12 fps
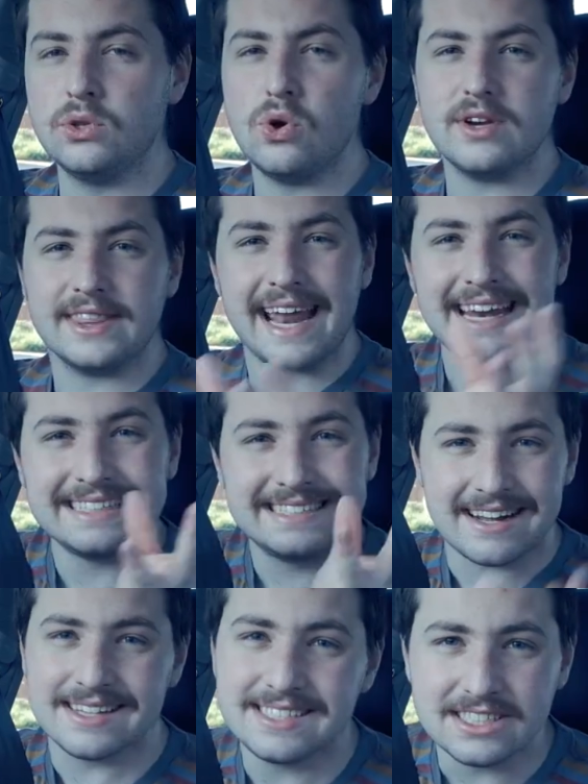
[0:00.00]
look that it
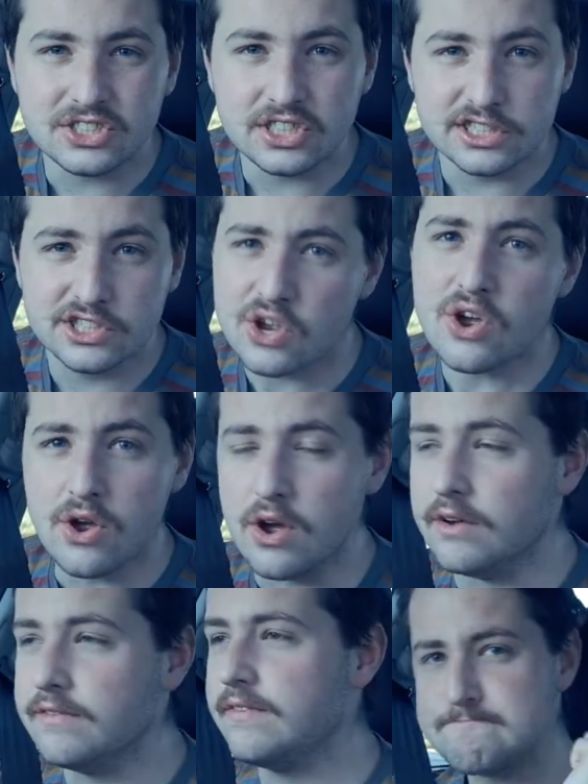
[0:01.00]
doesn't
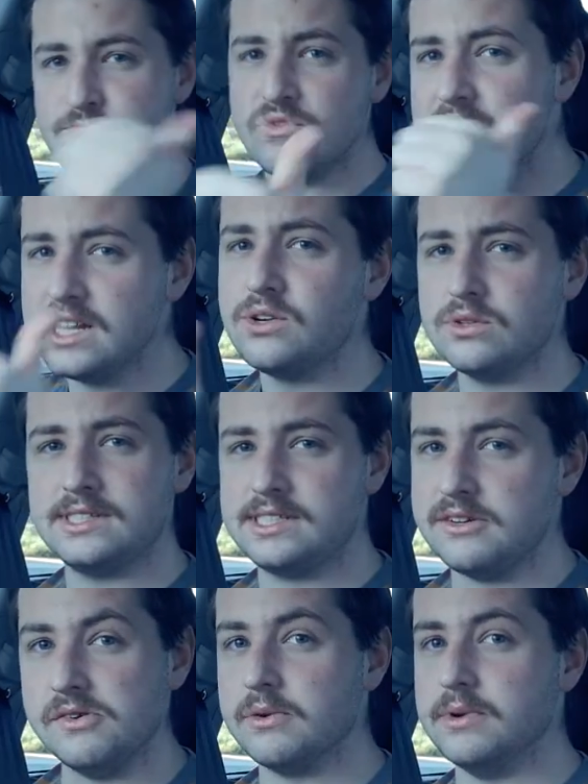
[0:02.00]
deserve. Really good
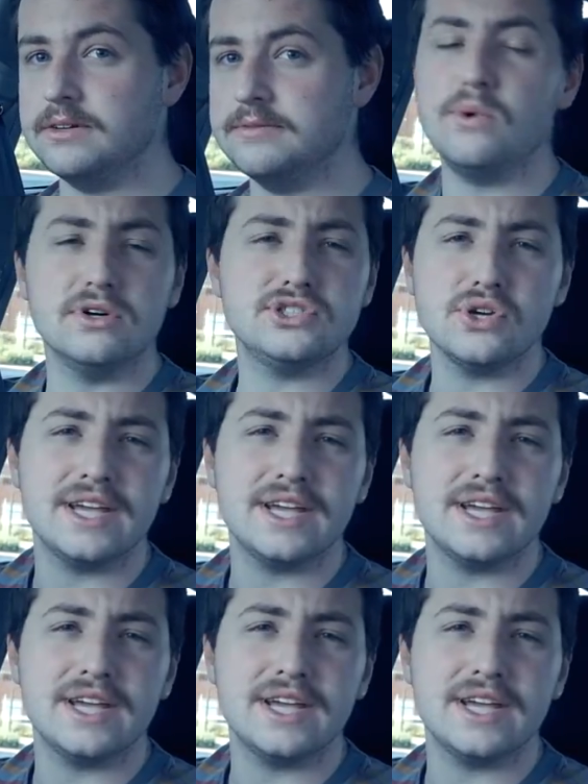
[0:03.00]
steering wheel. You also